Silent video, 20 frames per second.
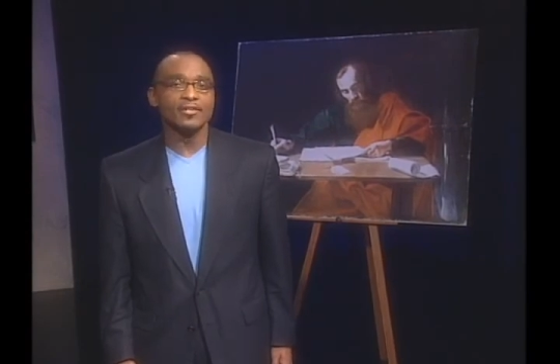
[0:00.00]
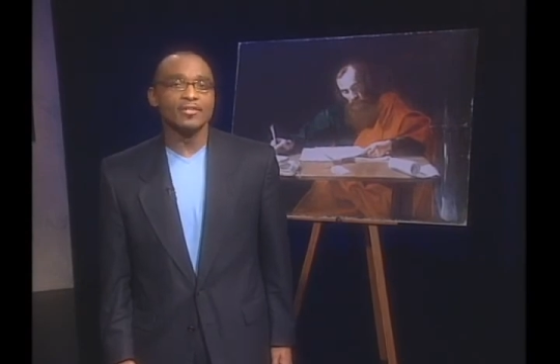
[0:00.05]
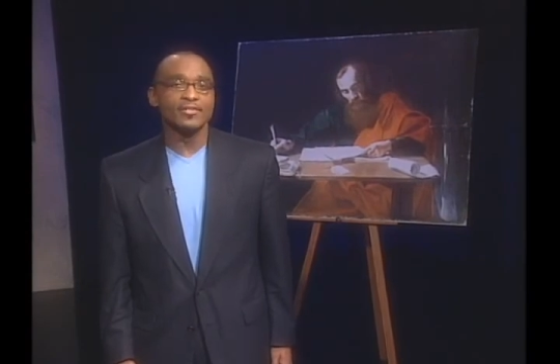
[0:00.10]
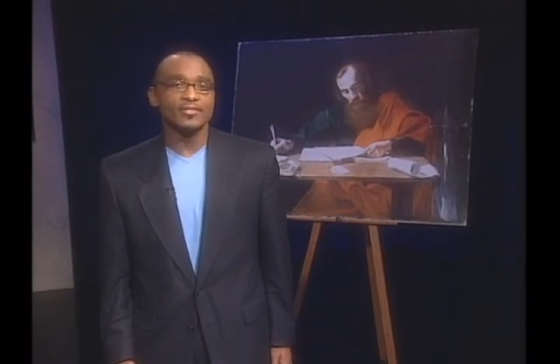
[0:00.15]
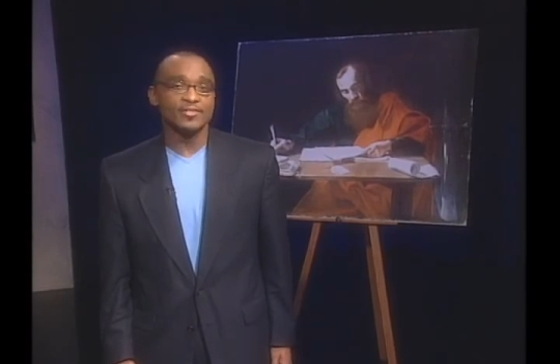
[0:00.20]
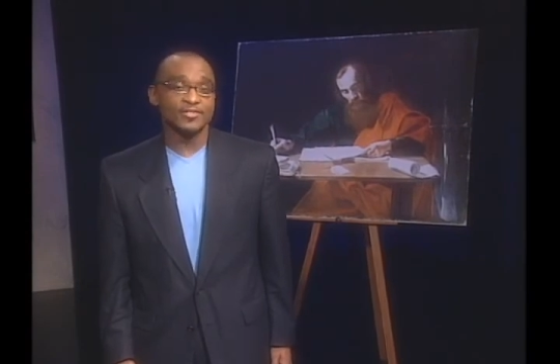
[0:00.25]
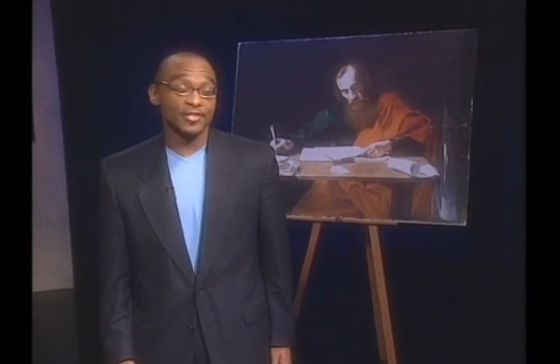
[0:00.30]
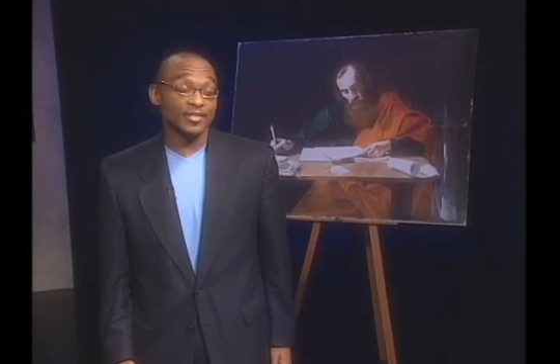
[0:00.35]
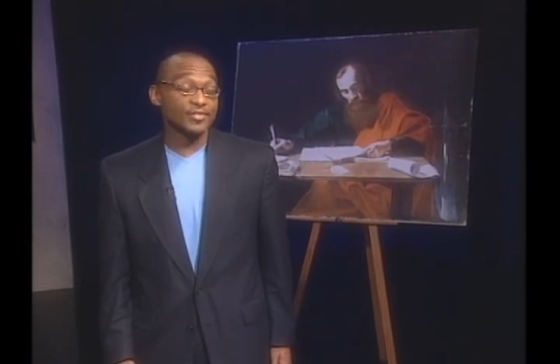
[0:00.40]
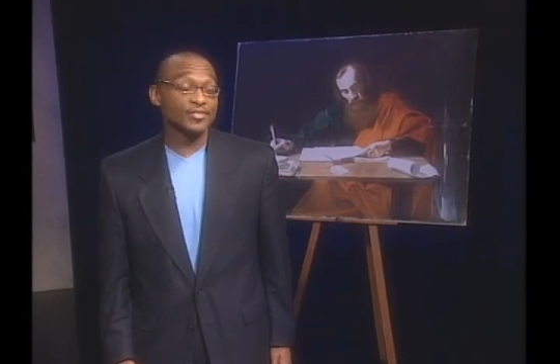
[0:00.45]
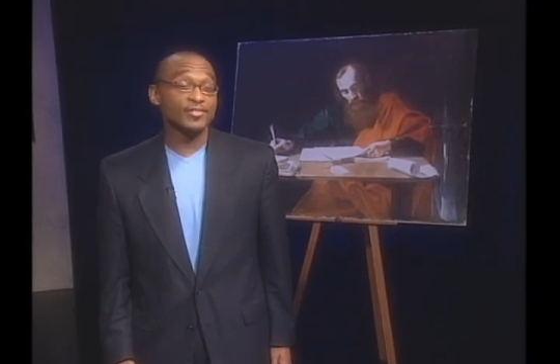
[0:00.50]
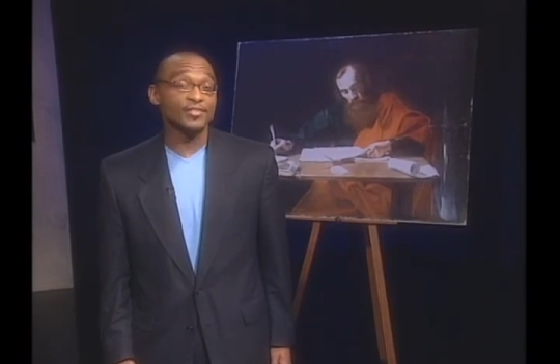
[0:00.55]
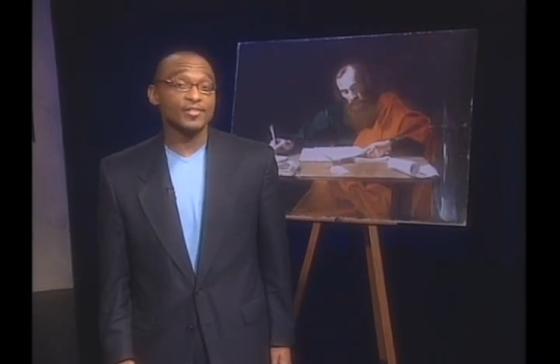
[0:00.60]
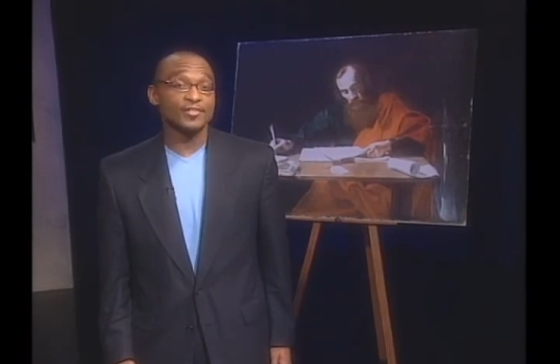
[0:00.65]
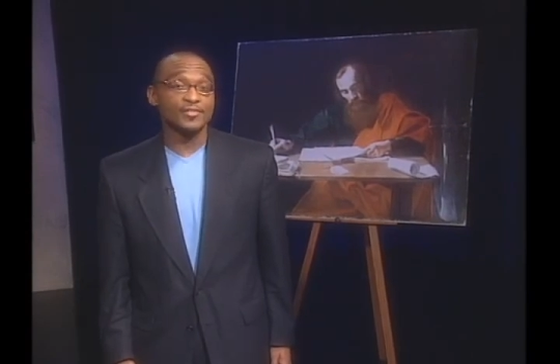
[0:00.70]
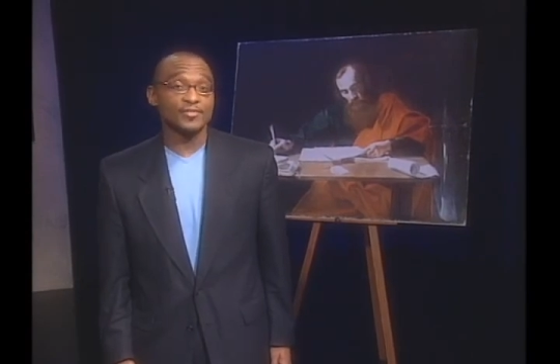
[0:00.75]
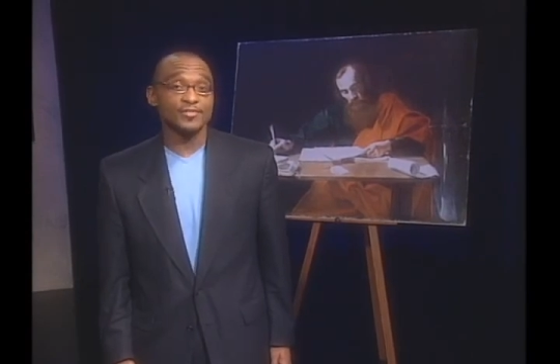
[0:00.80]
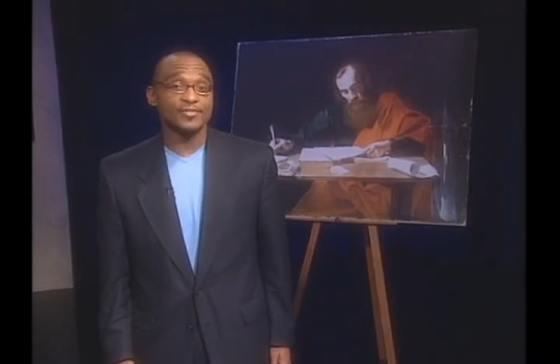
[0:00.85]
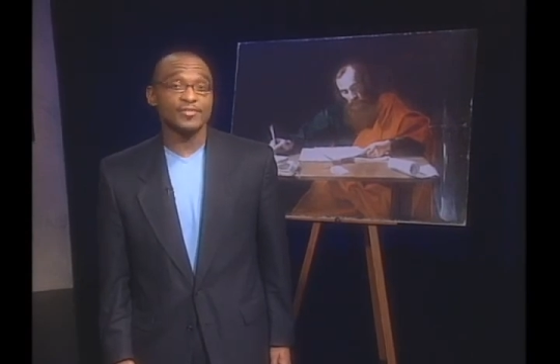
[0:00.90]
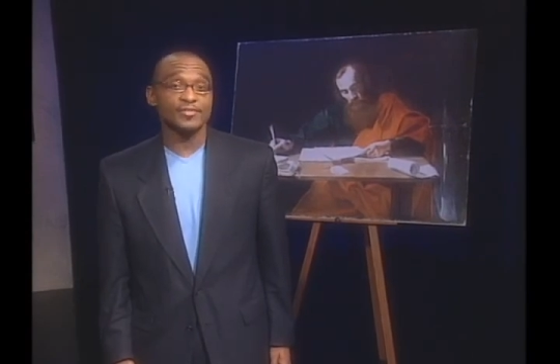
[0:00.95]

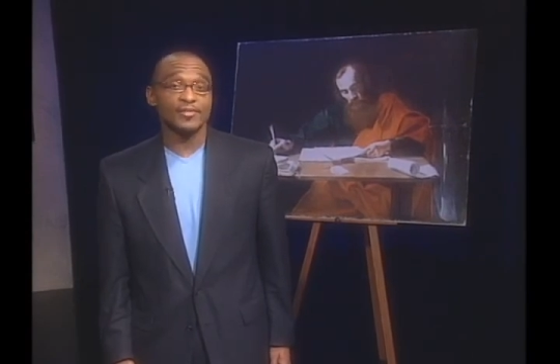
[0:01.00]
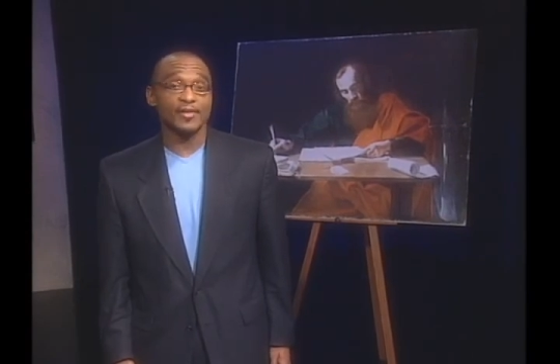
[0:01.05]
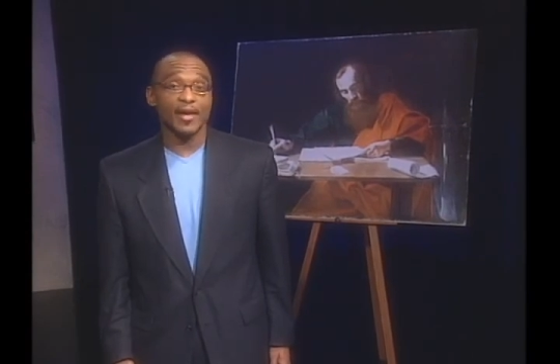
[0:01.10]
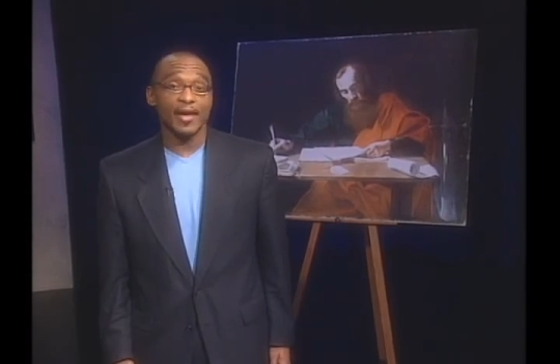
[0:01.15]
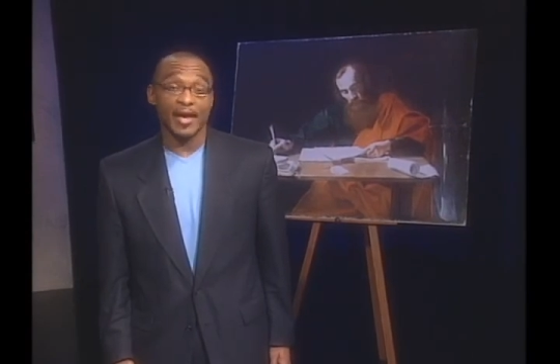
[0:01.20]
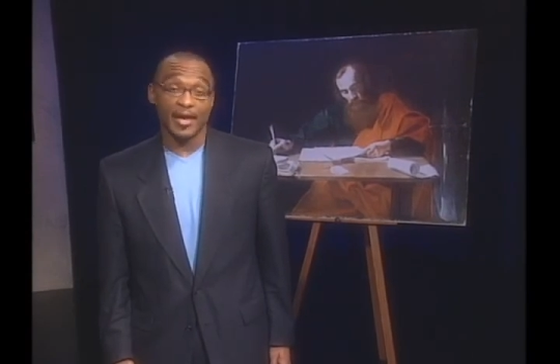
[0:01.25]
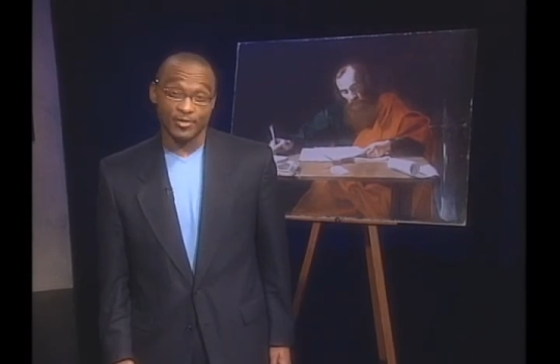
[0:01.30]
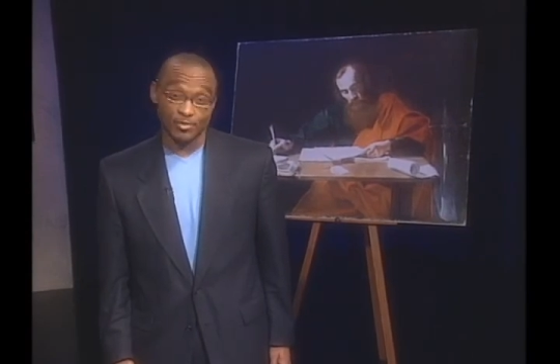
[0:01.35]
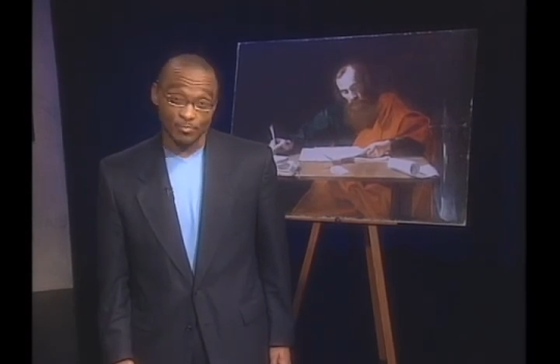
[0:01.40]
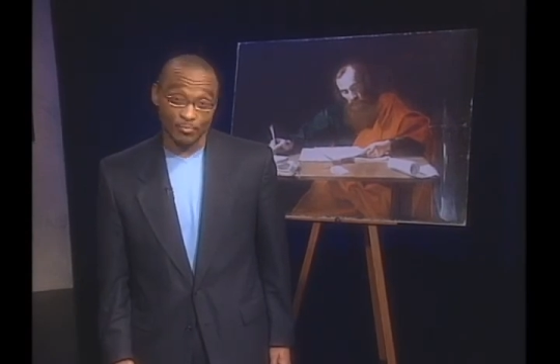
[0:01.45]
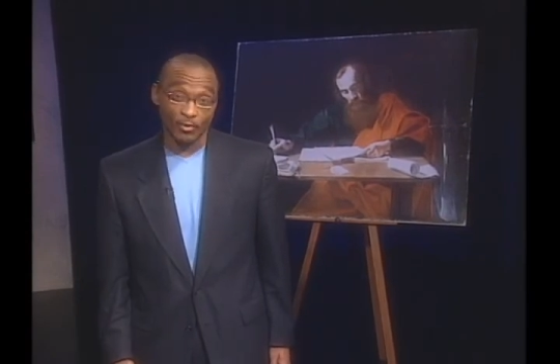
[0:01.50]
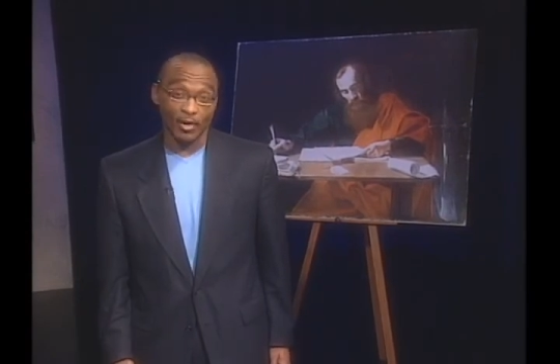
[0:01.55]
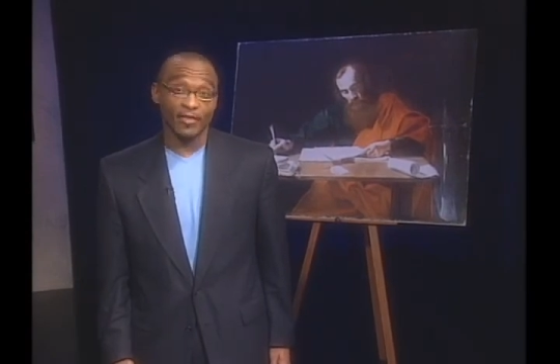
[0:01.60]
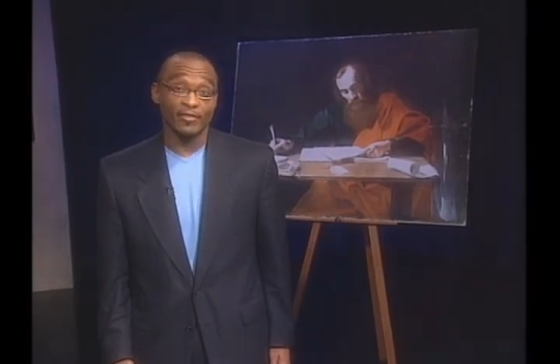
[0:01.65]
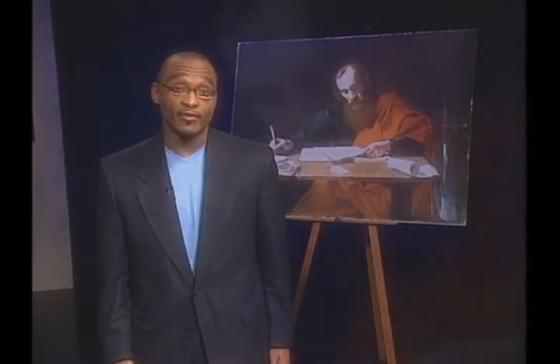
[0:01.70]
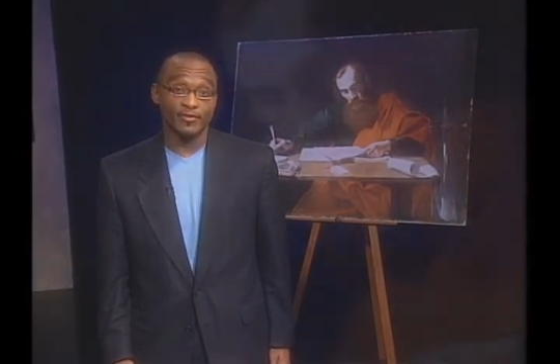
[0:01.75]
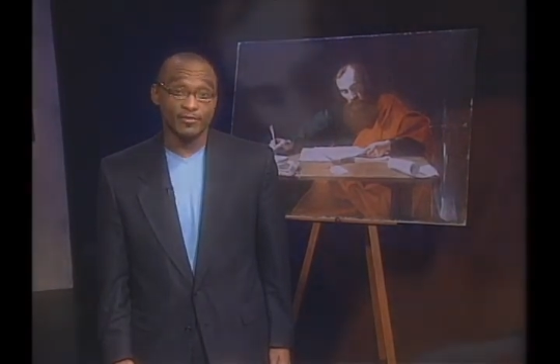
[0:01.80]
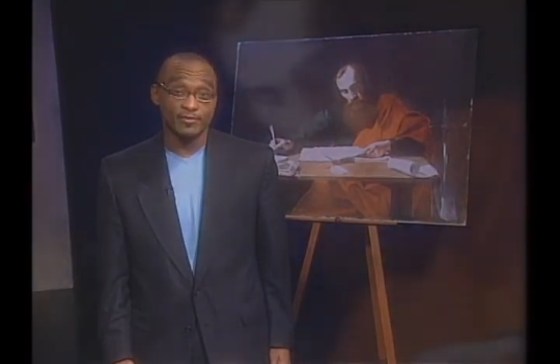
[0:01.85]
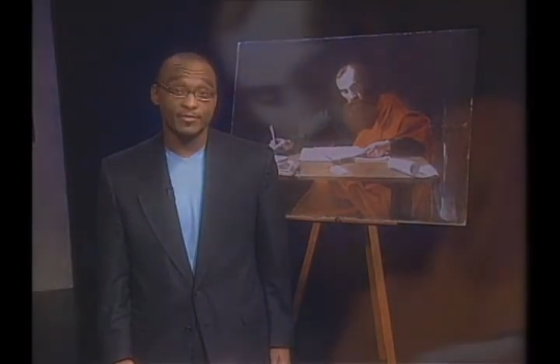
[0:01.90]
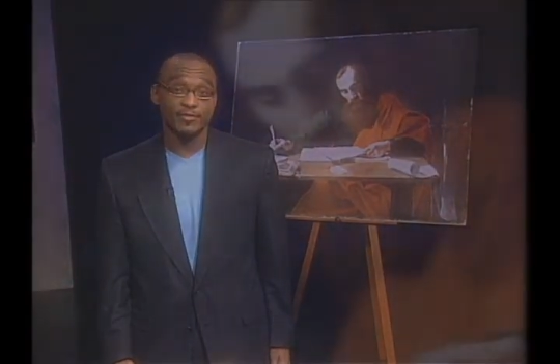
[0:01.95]
sisters and
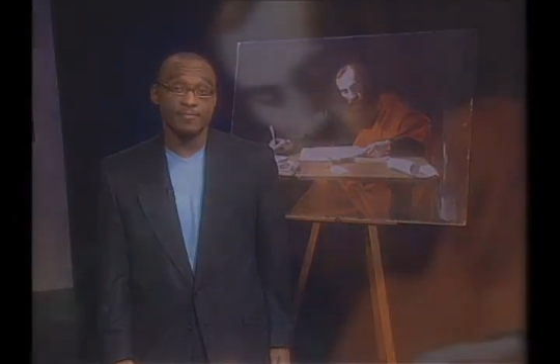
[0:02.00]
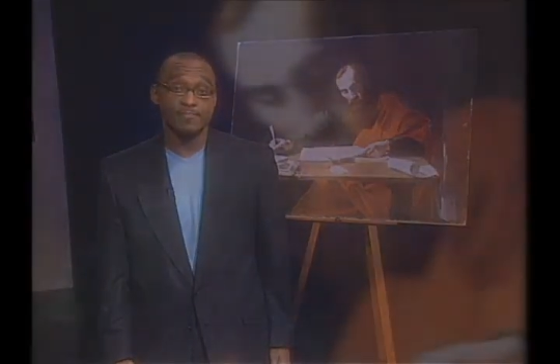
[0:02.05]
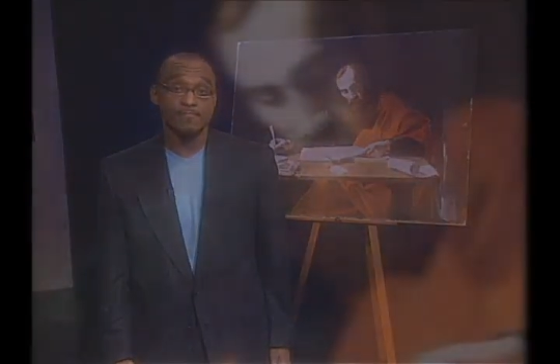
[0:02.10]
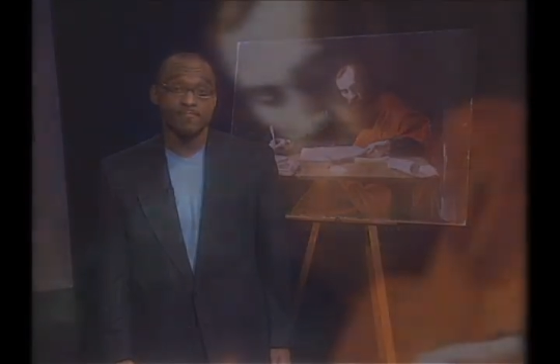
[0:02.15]
brothers.